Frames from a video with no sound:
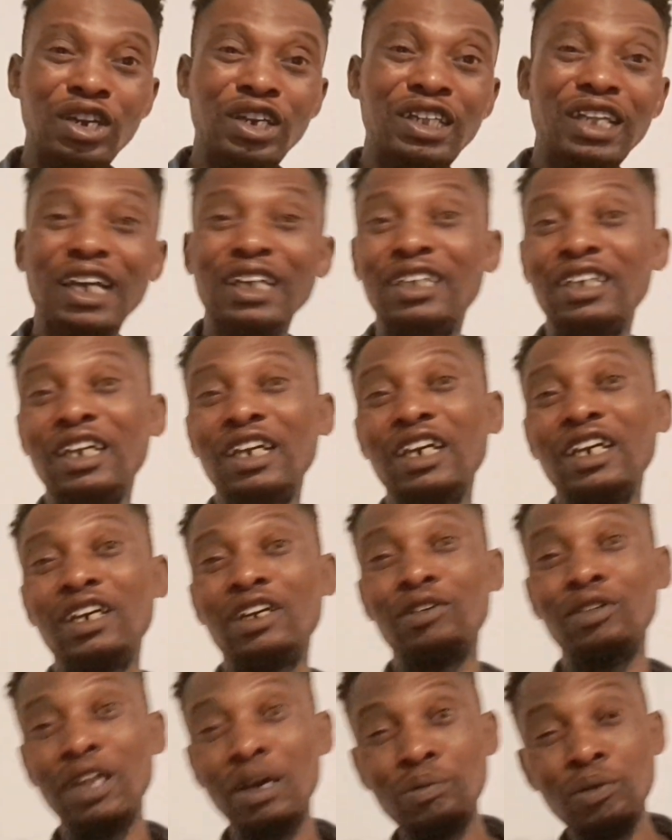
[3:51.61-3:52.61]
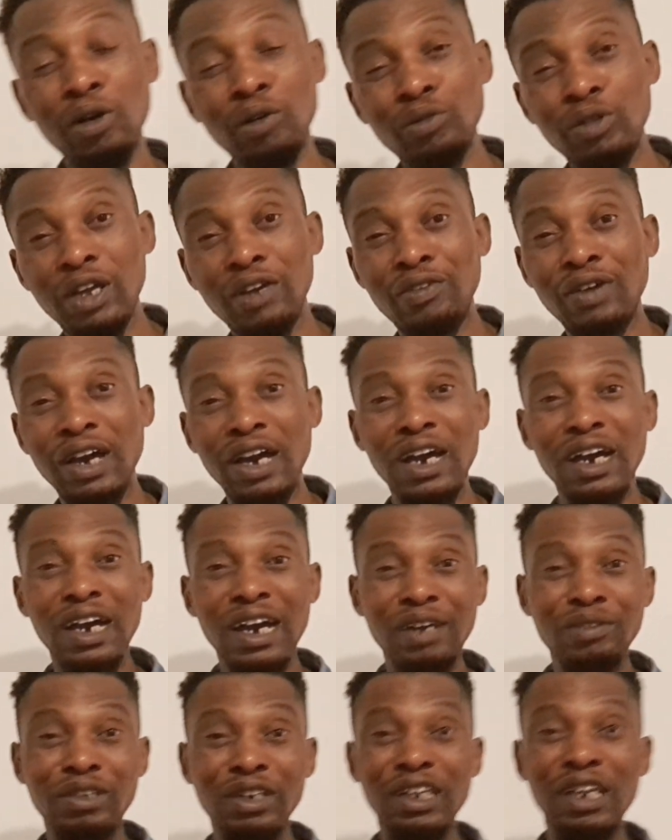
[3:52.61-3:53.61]
that Lemon never
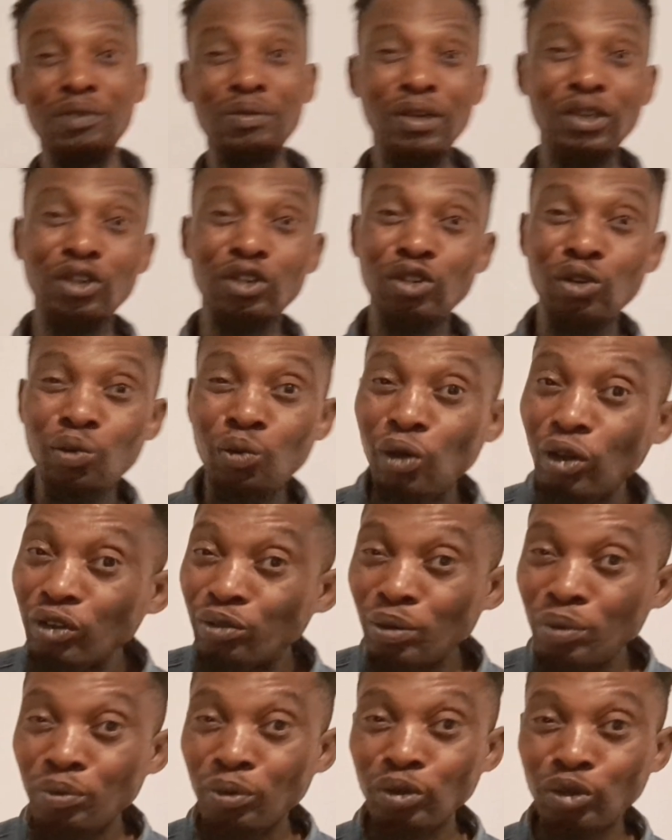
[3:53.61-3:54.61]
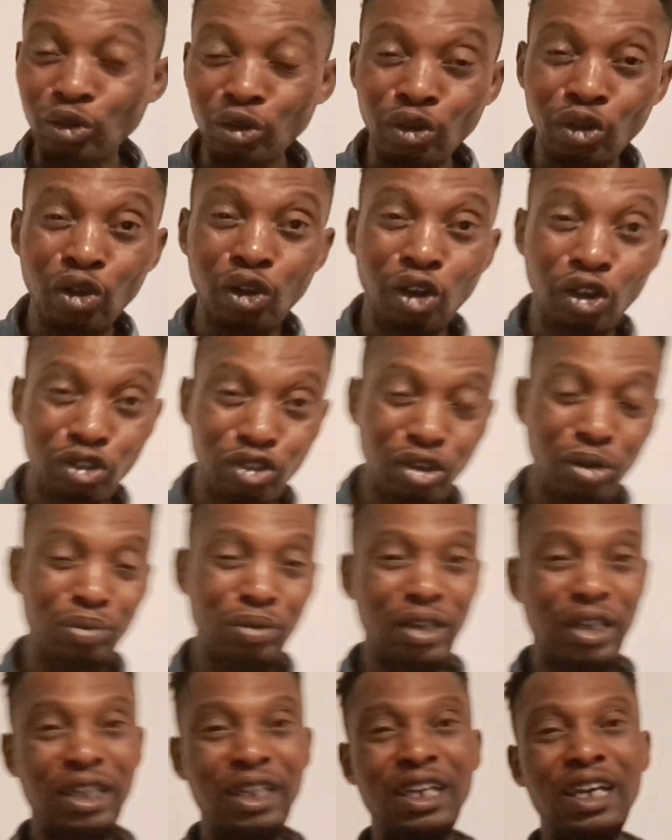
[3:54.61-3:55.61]
doesn't want people to know or
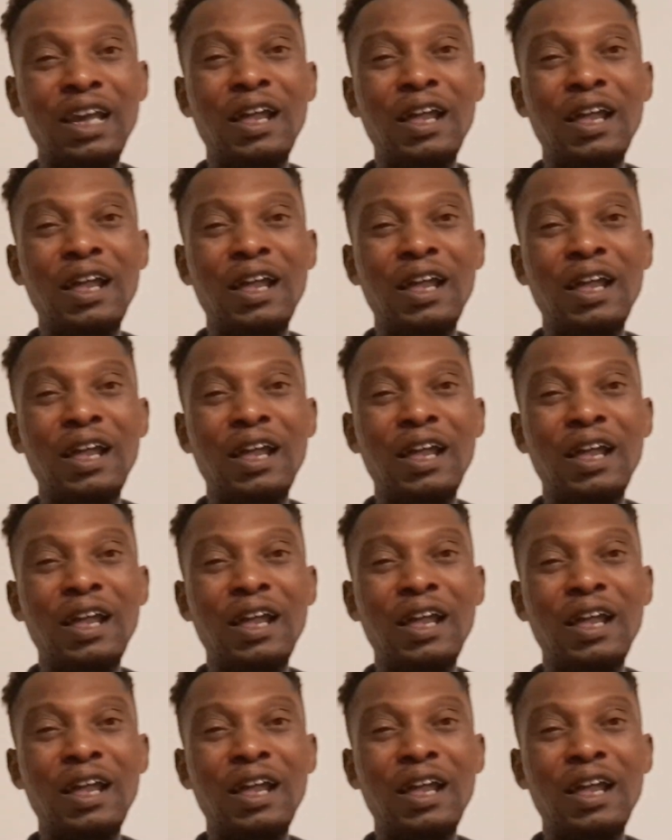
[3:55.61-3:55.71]
something.